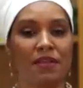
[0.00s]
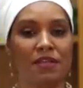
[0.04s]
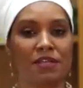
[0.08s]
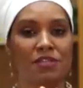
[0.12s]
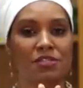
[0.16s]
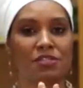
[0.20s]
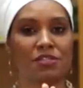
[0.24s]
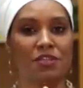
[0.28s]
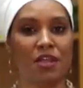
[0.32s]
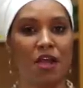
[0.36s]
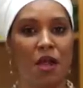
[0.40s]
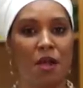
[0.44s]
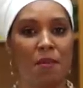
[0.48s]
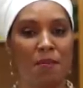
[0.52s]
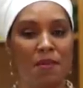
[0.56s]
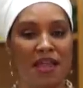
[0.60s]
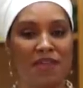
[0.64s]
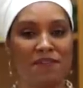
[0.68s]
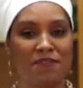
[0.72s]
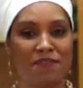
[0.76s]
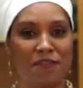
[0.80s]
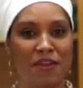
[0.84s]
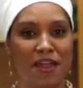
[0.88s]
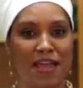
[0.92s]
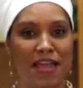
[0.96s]
So,
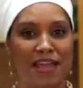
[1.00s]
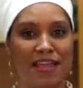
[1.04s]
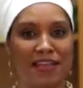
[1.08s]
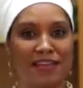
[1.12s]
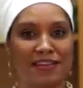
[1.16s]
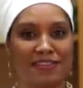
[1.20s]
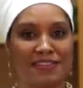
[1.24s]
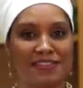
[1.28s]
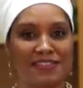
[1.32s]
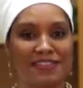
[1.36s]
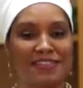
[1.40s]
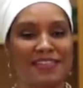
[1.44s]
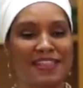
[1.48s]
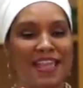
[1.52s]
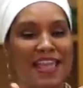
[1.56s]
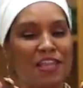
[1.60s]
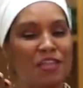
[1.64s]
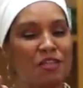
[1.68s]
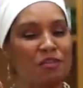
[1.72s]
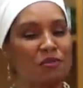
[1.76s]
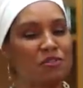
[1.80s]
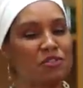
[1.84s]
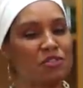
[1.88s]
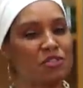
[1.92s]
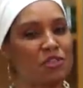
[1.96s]
my friends,
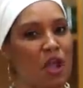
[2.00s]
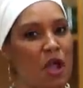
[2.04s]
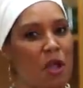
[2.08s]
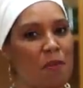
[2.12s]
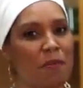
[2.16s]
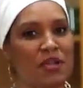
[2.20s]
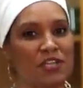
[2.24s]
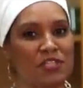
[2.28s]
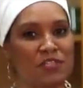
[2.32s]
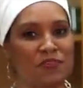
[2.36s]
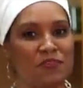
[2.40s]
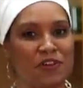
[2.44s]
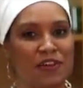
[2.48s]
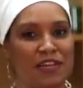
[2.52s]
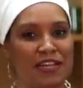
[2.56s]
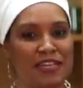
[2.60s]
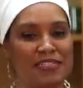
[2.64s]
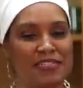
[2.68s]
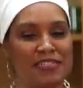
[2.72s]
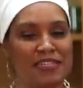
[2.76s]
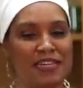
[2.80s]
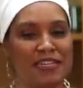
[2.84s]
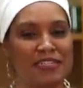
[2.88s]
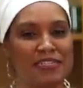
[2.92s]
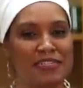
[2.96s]
thank you so much for
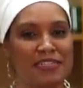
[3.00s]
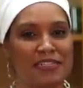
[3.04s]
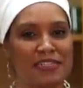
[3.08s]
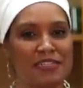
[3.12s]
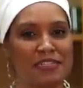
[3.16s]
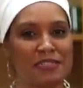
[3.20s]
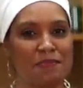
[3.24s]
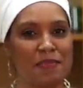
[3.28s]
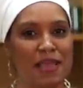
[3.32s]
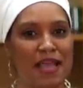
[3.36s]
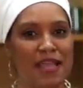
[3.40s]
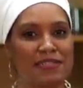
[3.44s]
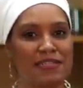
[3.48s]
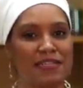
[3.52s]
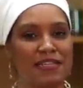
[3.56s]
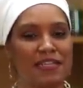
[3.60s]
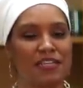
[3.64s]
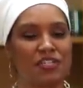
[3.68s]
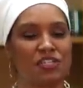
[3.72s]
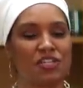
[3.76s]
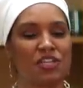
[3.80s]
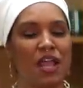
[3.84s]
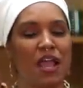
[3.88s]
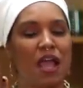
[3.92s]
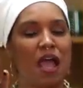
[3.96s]
listening to this
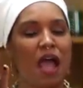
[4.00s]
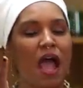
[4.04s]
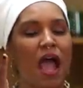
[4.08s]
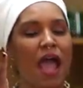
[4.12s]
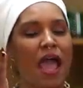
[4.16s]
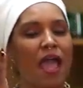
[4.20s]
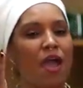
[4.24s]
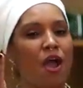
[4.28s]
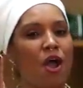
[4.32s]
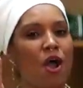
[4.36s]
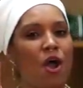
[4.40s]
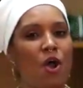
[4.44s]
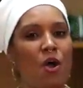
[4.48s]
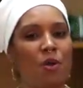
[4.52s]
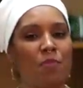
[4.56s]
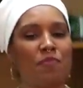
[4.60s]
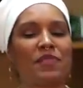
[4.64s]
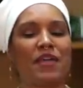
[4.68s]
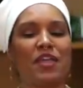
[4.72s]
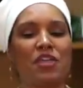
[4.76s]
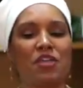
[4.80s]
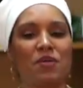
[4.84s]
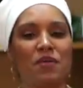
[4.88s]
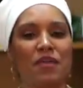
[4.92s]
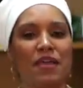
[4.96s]
message. I hope
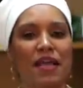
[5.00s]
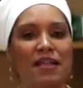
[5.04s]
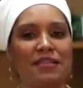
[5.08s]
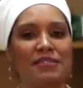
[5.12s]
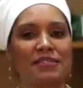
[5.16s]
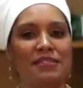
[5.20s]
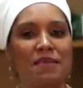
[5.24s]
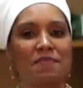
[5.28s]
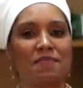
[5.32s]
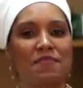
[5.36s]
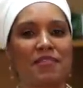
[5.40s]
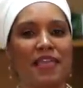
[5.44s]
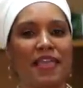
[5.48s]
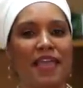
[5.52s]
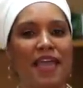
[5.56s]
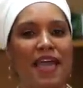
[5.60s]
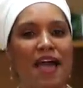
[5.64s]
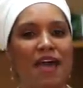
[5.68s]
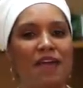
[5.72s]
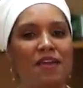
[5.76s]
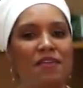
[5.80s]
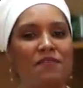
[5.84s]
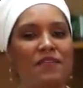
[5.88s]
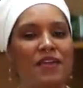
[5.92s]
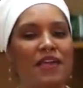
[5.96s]
that you got something
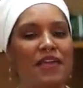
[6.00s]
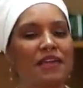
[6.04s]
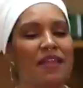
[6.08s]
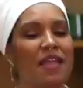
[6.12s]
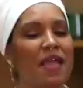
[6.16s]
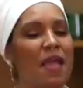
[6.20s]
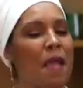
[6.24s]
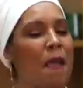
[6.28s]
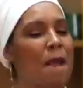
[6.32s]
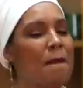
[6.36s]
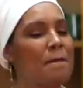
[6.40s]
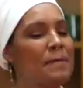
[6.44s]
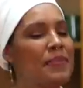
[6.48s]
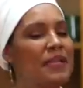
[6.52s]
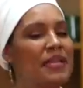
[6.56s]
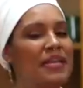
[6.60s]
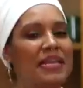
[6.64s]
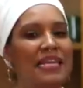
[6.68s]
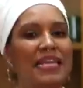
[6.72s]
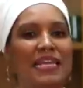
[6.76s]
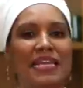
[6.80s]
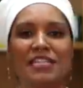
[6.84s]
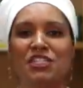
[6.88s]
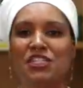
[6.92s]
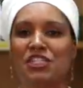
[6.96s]
out of it.
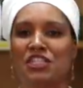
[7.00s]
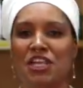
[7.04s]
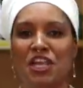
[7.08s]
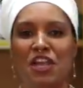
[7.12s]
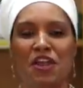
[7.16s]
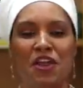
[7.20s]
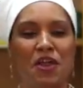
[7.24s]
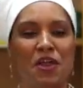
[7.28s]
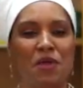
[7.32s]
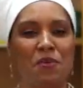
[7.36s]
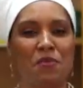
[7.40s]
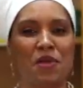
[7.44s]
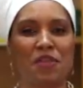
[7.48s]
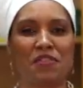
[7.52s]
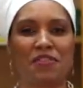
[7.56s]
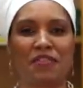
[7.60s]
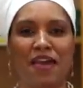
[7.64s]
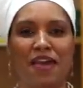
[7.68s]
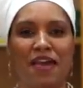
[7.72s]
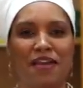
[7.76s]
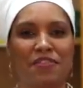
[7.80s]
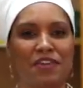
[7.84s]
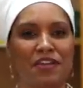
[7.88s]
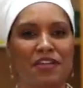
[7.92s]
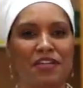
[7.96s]
Please share it with
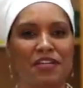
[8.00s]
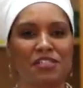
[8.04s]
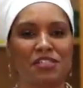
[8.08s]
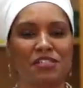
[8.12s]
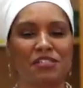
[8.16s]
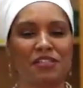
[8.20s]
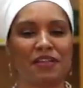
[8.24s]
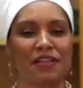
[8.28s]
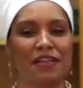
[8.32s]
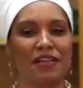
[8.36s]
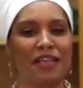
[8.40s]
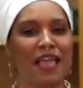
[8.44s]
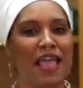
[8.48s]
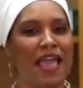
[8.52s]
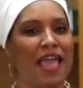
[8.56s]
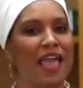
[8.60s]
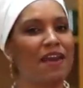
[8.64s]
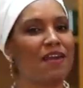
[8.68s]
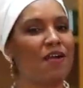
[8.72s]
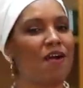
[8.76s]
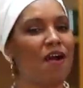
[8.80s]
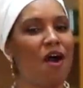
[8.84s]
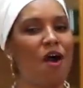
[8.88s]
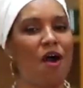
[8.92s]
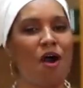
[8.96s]
others
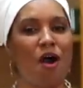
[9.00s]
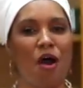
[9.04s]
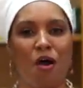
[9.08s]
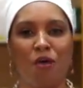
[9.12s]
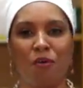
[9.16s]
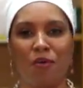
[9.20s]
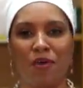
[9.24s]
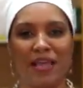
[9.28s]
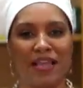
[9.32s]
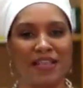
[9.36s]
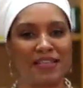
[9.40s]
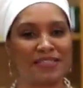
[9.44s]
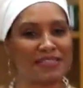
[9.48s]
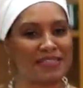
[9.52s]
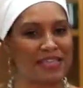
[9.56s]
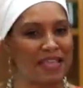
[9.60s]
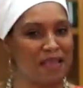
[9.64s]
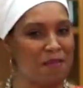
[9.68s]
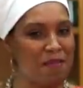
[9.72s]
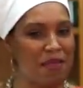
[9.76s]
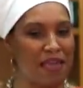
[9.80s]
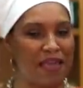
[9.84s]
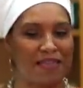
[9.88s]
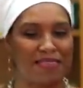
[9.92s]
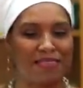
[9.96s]
and always
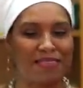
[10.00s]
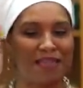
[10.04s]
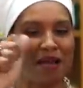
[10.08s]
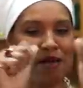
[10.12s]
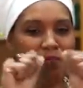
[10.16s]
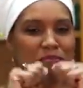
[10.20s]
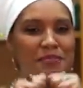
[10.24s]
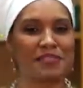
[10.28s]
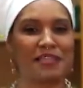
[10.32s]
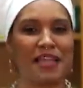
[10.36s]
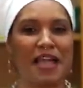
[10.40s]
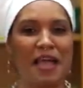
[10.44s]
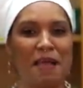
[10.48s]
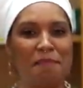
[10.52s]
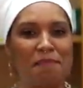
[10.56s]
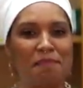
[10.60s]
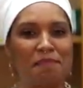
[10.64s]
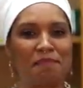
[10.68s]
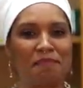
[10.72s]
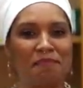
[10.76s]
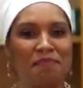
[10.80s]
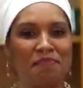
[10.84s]
give me a thumbs up,